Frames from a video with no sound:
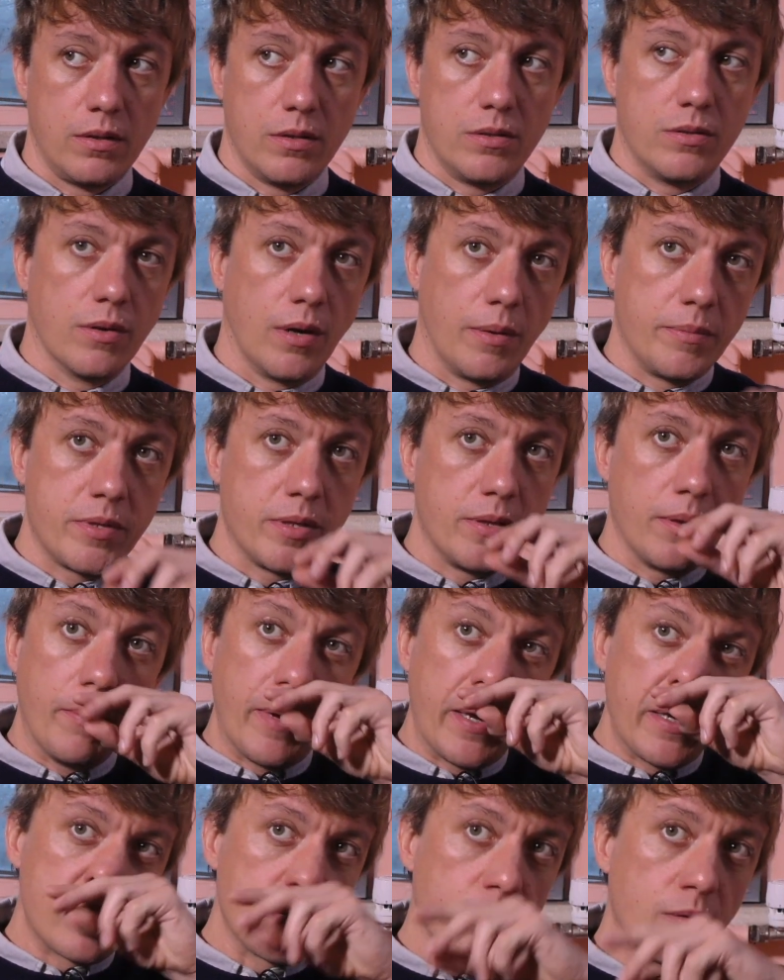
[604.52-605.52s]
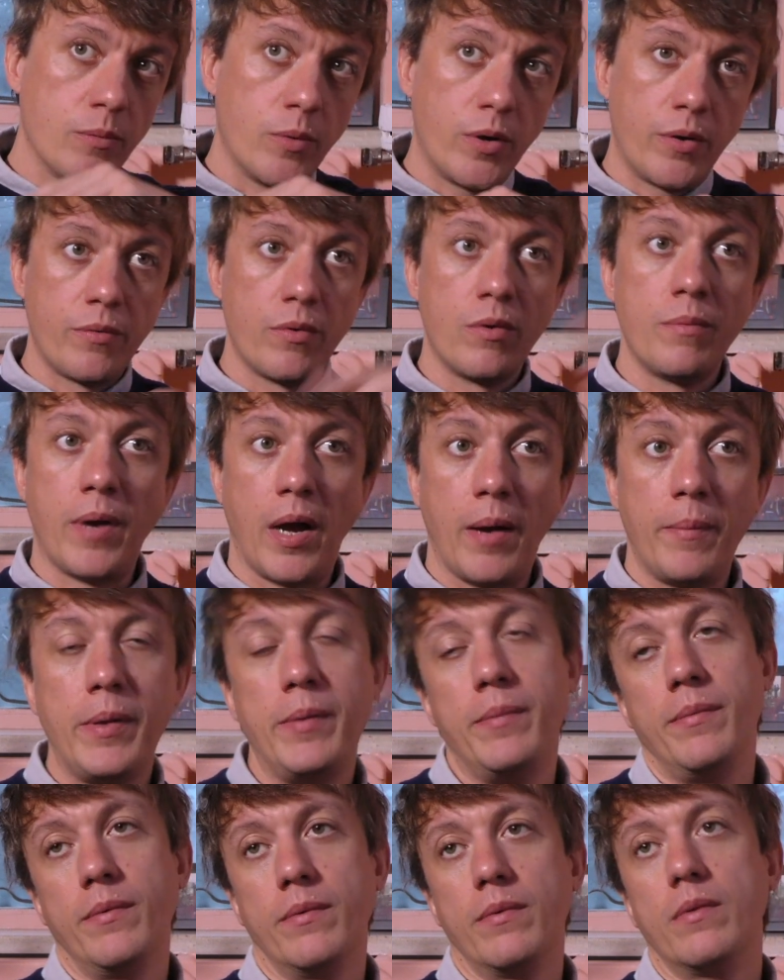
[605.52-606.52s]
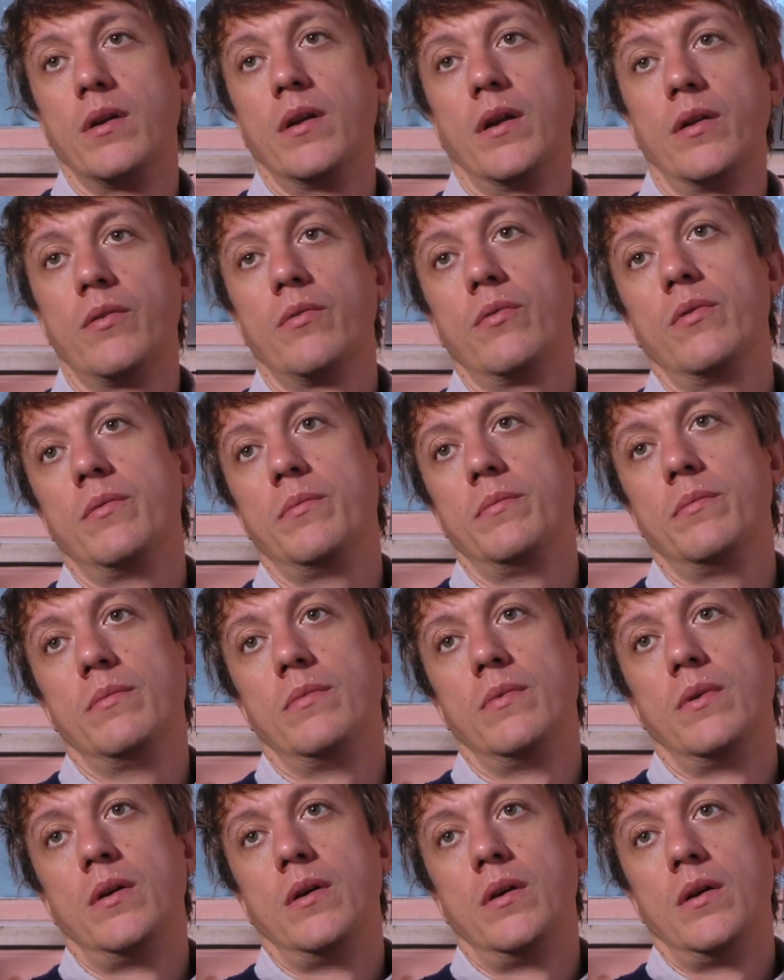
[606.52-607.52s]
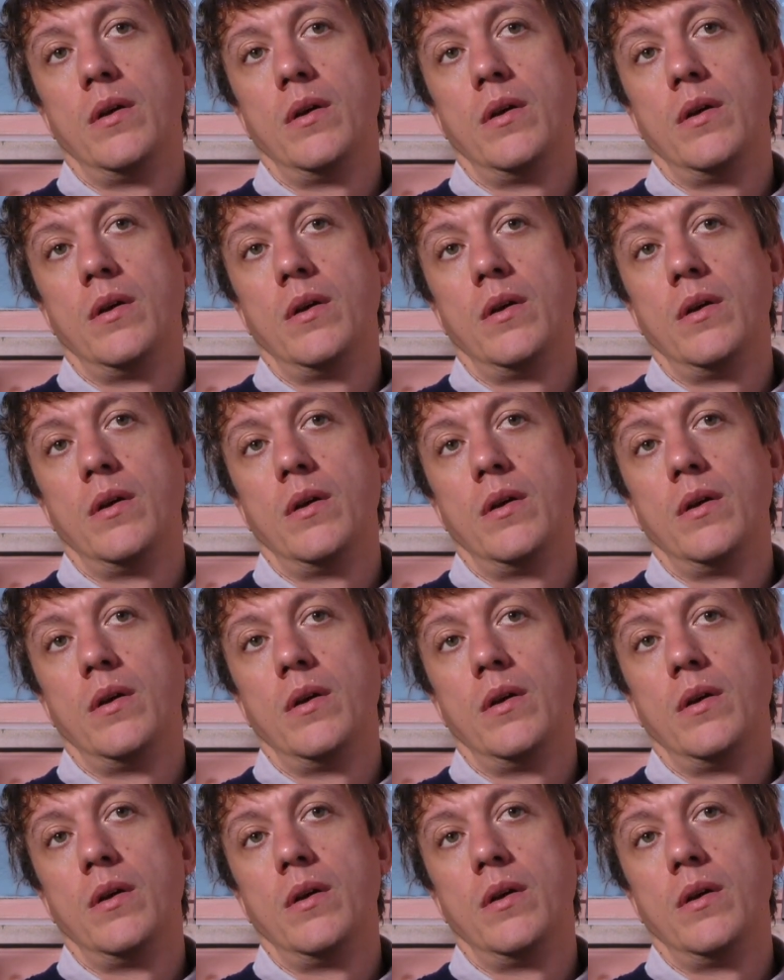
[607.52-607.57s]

The drums and the bass are in one room. I'm in another room.